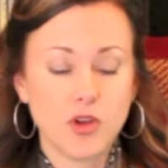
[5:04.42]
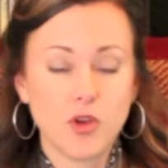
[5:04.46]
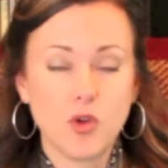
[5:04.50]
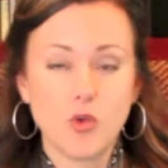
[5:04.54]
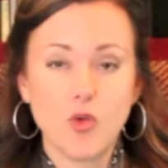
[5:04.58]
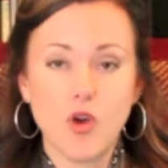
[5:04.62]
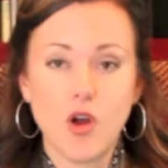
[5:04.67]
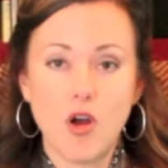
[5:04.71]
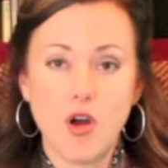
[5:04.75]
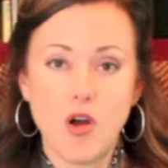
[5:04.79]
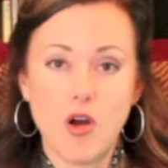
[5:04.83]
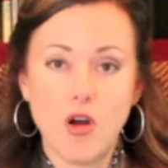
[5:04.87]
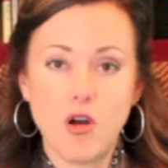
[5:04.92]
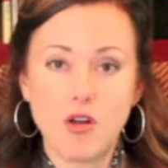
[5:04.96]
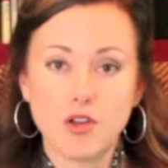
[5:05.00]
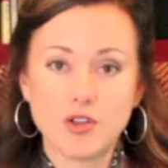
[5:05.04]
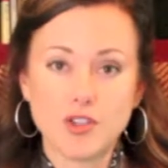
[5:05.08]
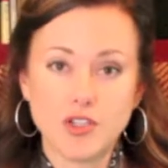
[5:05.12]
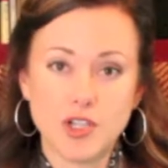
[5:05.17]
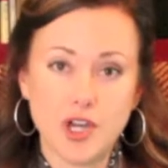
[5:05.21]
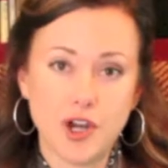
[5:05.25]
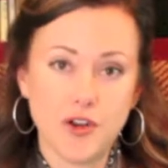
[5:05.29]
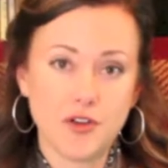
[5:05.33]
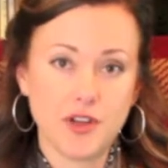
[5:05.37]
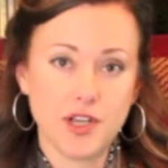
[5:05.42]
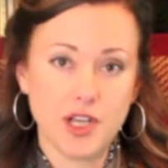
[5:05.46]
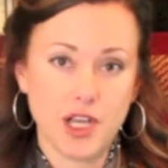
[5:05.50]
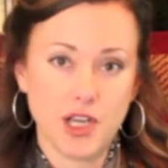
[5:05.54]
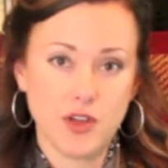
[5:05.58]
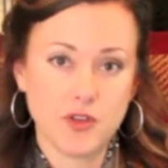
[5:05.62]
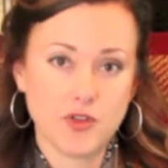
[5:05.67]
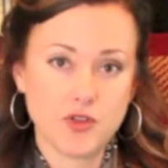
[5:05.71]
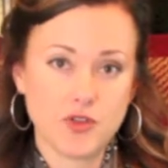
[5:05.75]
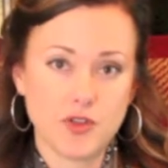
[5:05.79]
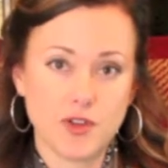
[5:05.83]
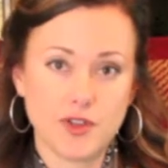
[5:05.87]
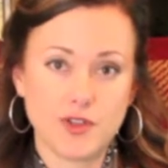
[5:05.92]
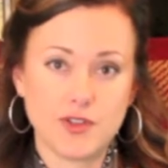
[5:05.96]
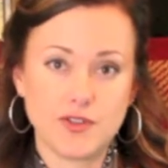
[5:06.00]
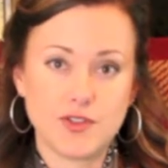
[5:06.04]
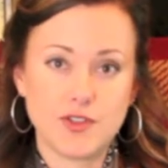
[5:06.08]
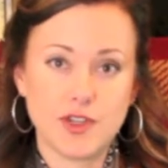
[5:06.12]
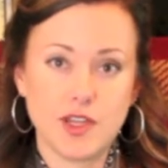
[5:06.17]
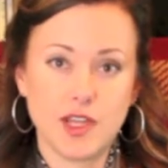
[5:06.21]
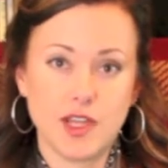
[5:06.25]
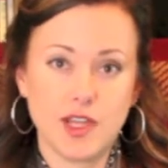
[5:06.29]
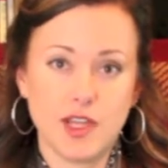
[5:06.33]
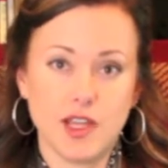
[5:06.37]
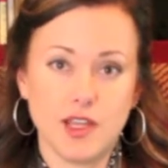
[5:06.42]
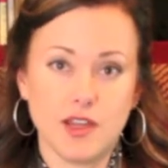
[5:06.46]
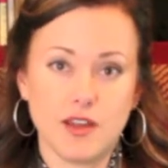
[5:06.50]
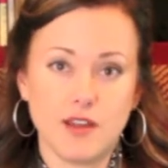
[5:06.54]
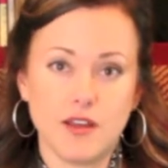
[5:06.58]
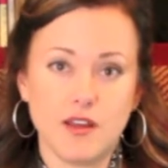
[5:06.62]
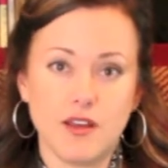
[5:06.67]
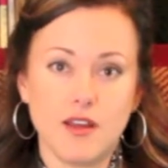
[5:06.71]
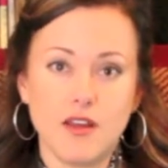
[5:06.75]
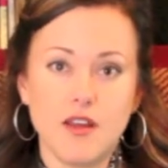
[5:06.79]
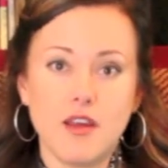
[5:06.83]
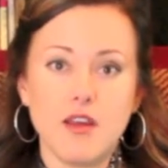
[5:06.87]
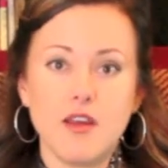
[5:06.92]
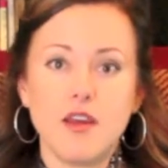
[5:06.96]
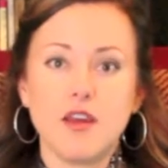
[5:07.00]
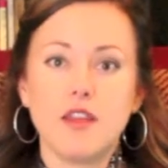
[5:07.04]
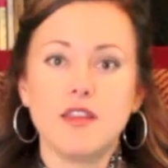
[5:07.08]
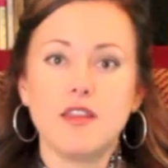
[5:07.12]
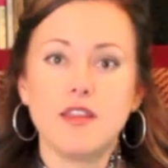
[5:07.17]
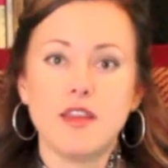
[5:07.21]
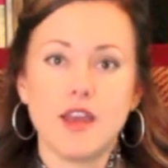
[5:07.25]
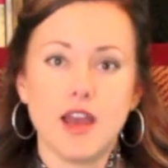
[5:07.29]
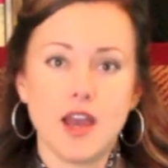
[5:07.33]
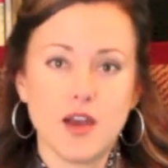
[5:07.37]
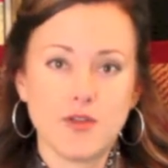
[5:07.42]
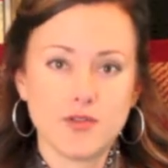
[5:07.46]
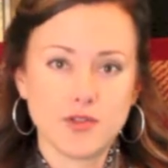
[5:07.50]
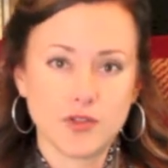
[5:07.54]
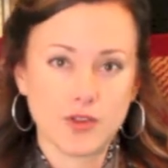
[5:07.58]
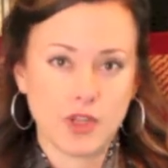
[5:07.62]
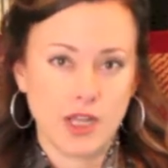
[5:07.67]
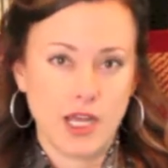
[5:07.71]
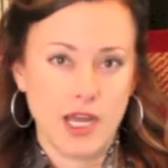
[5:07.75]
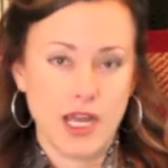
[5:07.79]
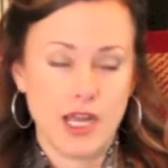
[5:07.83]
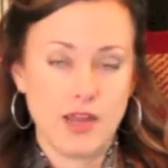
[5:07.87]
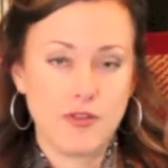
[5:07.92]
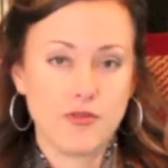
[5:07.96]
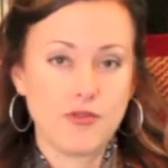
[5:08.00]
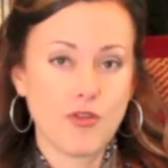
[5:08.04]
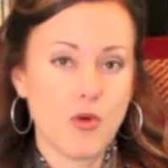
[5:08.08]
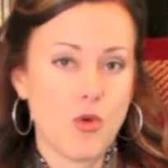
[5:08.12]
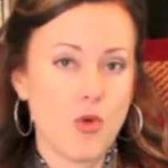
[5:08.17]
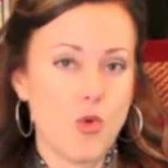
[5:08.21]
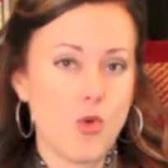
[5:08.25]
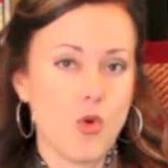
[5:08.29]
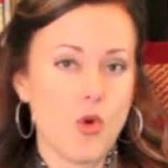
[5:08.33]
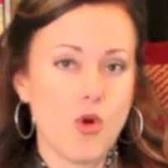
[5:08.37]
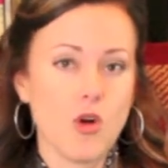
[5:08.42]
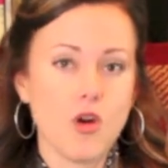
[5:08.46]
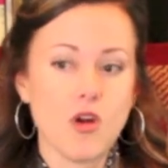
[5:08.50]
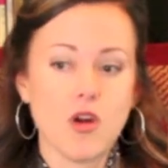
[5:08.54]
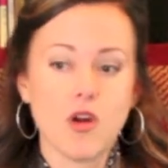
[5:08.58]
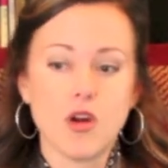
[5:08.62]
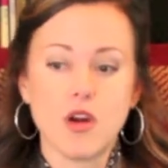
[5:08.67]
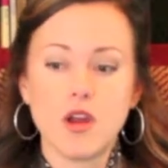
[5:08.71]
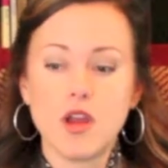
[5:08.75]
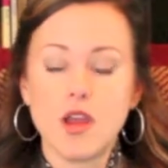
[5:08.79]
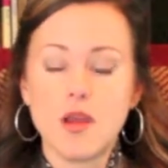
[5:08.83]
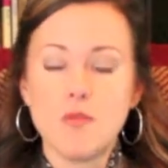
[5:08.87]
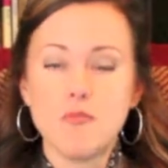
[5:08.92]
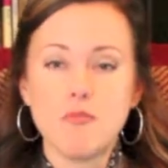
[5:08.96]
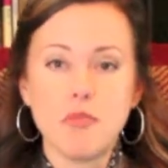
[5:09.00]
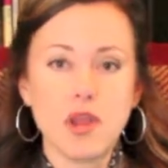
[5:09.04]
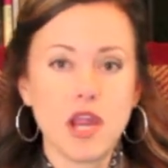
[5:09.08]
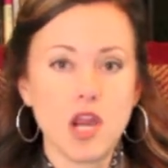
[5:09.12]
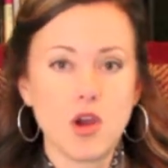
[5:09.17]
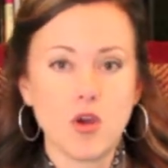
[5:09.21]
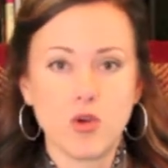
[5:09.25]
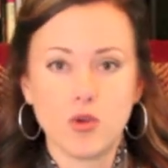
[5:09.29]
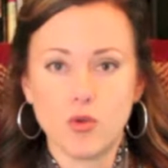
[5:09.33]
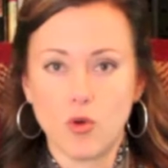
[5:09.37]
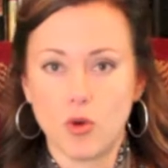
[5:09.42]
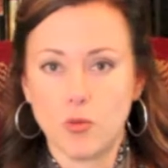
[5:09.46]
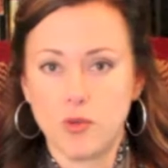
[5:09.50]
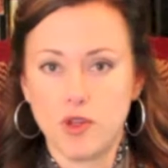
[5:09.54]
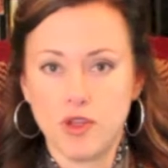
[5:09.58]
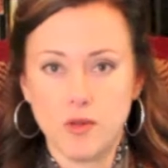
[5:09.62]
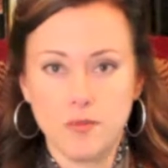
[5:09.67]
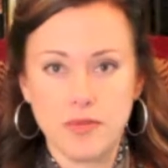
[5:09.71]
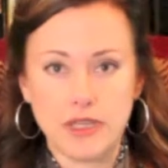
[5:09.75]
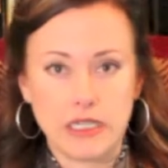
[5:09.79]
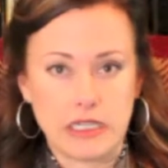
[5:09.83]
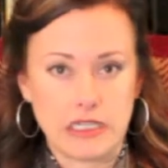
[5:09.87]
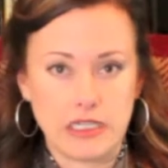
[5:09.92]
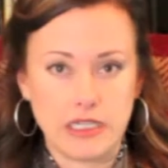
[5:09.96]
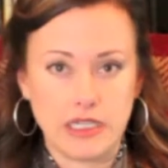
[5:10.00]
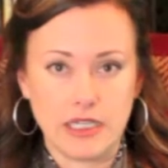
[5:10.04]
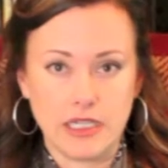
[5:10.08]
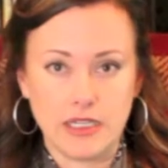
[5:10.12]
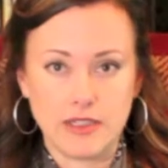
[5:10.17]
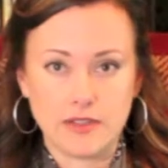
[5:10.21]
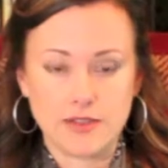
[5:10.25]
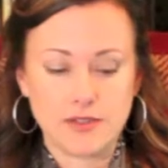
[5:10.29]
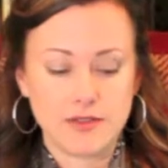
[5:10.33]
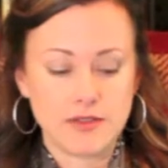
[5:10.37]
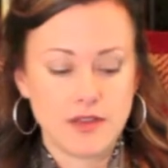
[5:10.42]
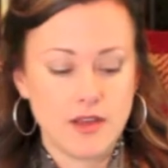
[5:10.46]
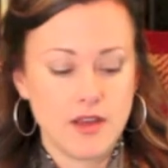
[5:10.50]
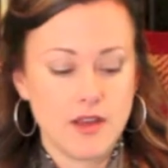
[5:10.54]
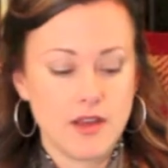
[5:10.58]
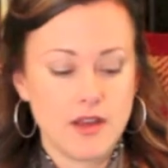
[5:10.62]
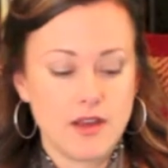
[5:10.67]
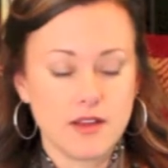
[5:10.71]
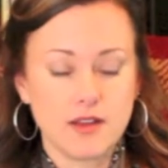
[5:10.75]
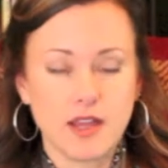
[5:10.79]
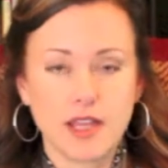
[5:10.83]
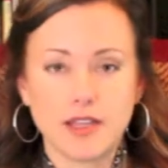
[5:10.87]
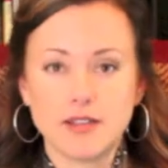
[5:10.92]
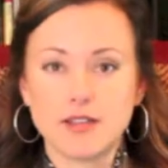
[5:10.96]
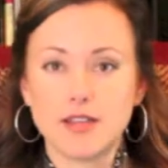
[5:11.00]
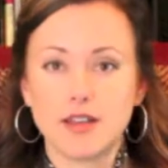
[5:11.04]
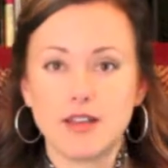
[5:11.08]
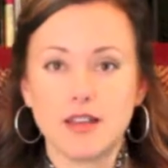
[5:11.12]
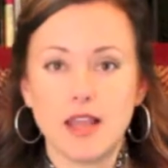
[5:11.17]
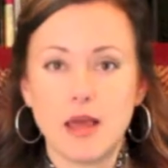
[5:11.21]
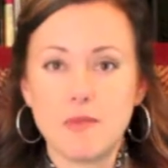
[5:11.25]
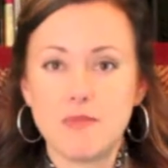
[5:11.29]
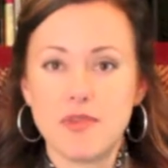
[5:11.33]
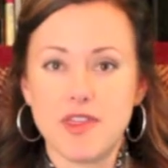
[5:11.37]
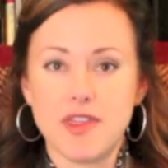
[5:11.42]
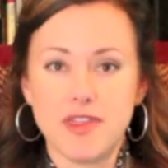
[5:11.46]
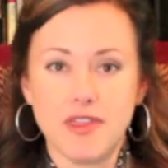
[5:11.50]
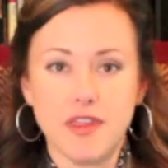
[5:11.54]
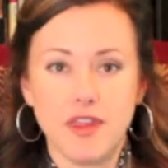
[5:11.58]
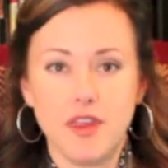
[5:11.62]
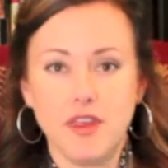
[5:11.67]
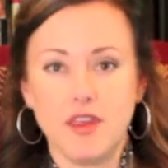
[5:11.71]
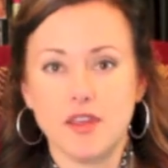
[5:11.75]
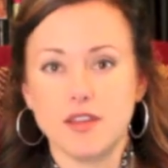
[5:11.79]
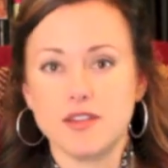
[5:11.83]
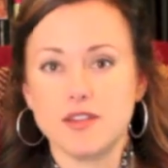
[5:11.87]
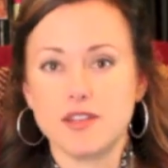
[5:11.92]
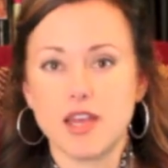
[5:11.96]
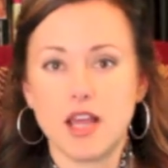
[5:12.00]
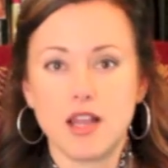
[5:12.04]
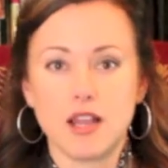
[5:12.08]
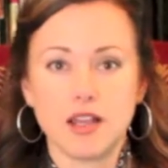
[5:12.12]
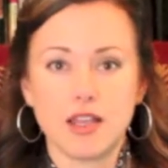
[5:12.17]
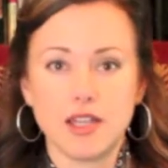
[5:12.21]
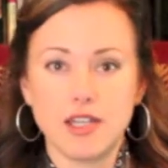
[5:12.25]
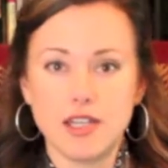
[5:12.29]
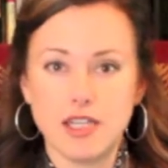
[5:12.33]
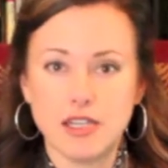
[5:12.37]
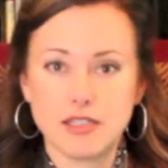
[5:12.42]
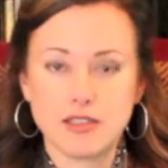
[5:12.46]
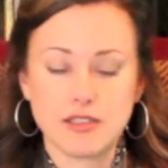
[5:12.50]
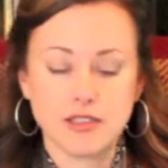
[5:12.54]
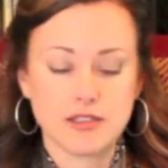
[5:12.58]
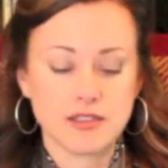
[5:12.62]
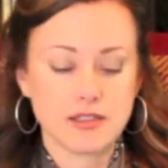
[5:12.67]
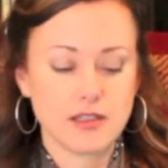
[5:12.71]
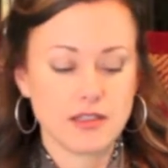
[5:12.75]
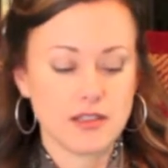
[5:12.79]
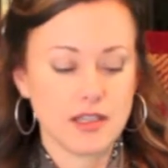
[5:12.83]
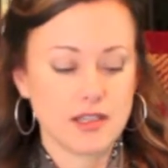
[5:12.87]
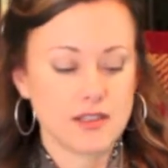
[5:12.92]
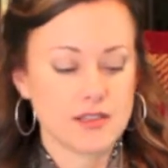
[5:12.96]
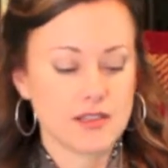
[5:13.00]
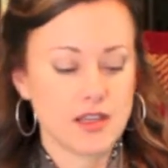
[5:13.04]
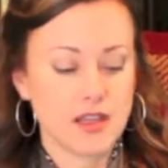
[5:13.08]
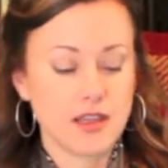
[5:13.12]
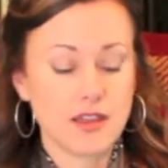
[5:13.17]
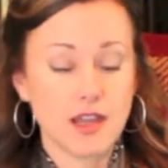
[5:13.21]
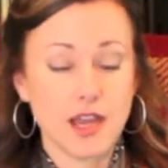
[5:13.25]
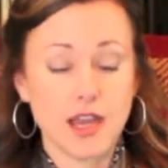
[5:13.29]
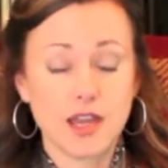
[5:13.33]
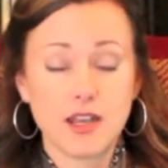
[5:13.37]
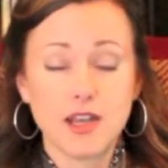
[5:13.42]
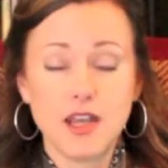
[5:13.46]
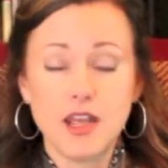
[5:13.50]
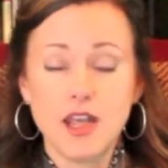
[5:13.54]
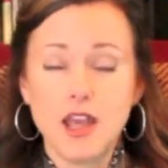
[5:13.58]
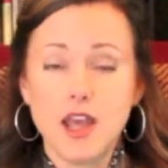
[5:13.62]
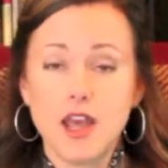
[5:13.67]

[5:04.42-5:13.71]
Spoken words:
who all shared an interest in the afterlife or paranormal abilities like telepathy and telekinesis and things like that.